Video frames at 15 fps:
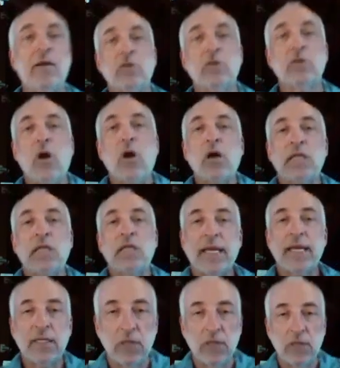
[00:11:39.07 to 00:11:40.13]
Now,
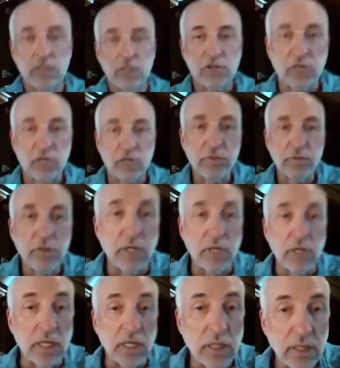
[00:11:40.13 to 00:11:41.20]
log likelihoods are
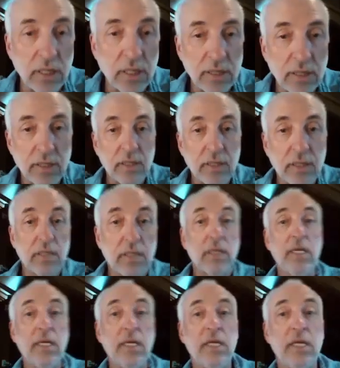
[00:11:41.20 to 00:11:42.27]
computed
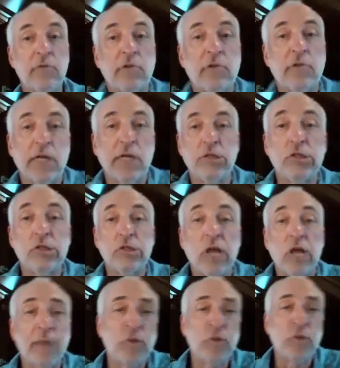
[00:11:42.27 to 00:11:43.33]
in
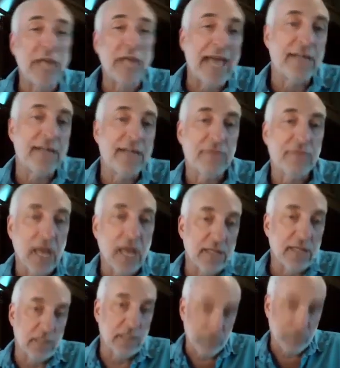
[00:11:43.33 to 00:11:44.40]
regressions up to an
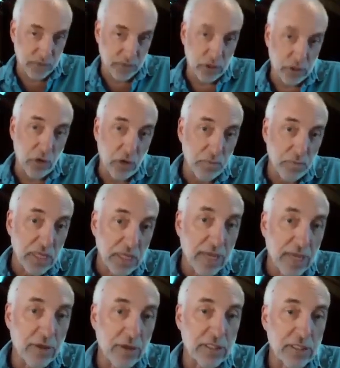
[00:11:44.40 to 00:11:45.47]
additive constant.
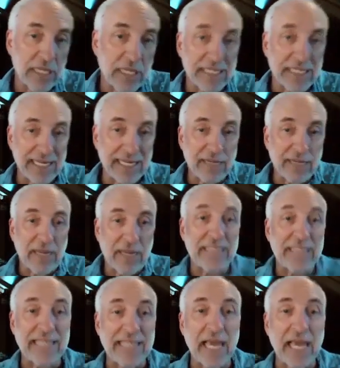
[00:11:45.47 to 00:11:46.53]
So here is an
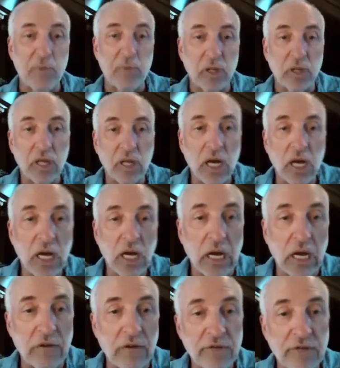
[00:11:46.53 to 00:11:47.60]
example
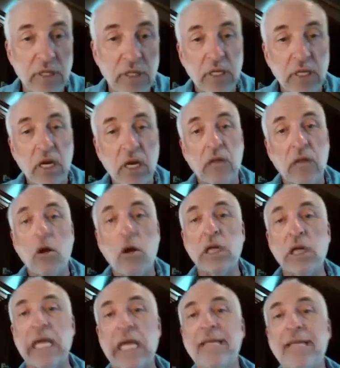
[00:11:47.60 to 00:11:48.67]
of
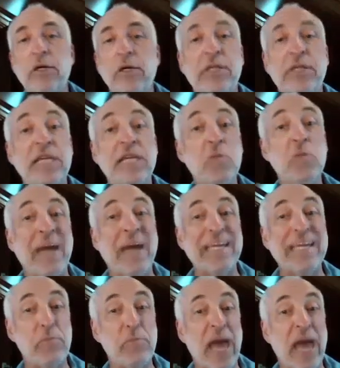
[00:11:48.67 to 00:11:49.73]
a log likelihood that you
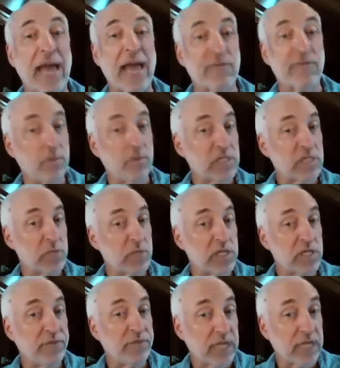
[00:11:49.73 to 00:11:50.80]
might get back from a
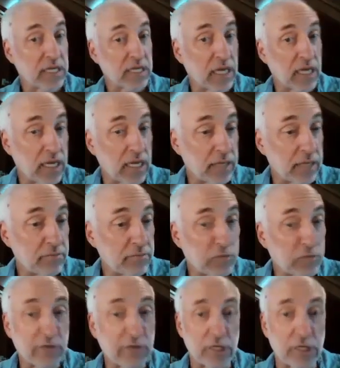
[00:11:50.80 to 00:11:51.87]
specific
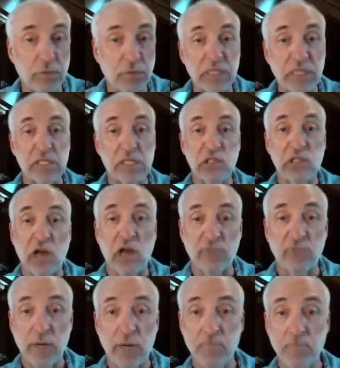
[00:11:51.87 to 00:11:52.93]
regression piece of
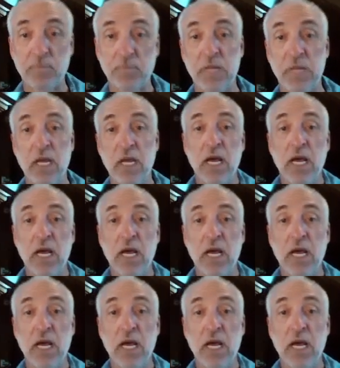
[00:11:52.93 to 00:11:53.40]
software.